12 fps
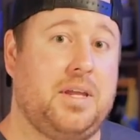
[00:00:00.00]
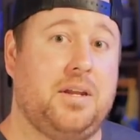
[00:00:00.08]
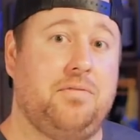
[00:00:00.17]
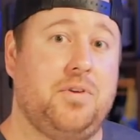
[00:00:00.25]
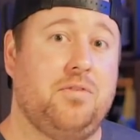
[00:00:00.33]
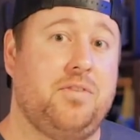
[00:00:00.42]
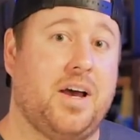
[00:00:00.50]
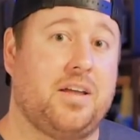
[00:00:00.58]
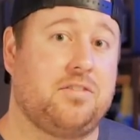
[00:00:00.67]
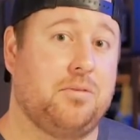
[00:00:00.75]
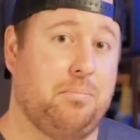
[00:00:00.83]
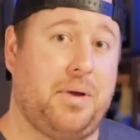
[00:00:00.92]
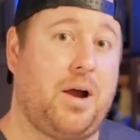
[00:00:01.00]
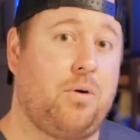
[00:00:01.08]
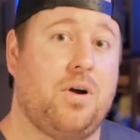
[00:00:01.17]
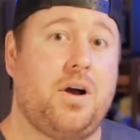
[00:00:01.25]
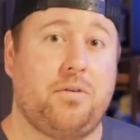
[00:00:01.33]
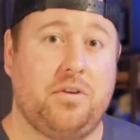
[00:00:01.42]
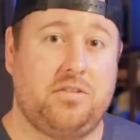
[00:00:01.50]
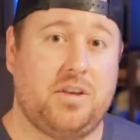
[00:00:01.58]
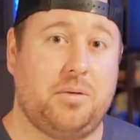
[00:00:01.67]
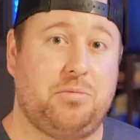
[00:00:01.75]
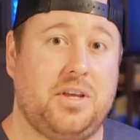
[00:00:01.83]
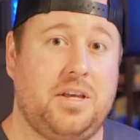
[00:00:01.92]
and if you've got some power-hungry
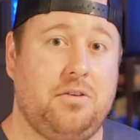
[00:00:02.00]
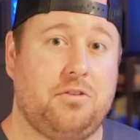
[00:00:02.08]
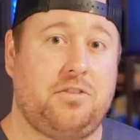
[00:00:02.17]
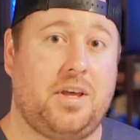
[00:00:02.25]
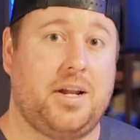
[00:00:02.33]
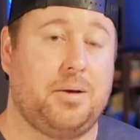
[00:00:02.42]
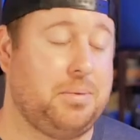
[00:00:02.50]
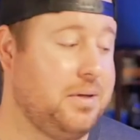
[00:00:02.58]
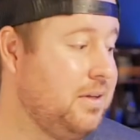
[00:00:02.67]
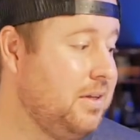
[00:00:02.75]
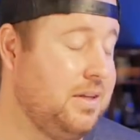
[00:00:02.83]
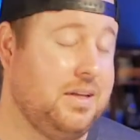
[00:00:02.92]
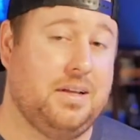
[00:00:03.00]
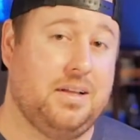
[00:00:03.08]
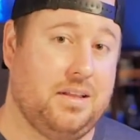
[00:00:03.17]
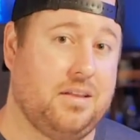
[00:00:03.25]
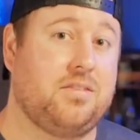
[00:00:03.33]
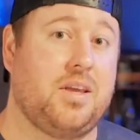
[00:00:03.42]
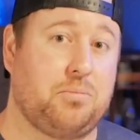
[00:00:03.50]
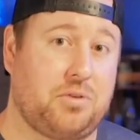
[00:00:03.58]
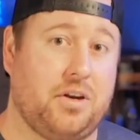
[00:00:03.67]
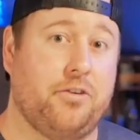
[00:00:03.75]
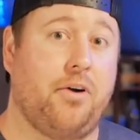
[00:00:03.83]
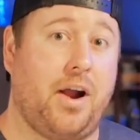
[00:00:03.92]
subs in your setup, this amp's
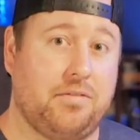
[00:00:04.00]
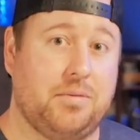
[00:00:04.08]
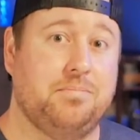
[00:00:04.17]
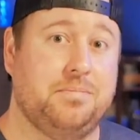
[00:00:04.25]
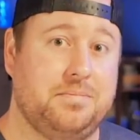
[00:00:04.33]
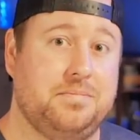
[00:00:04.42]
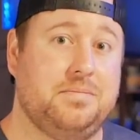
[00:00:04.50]
going to drive them.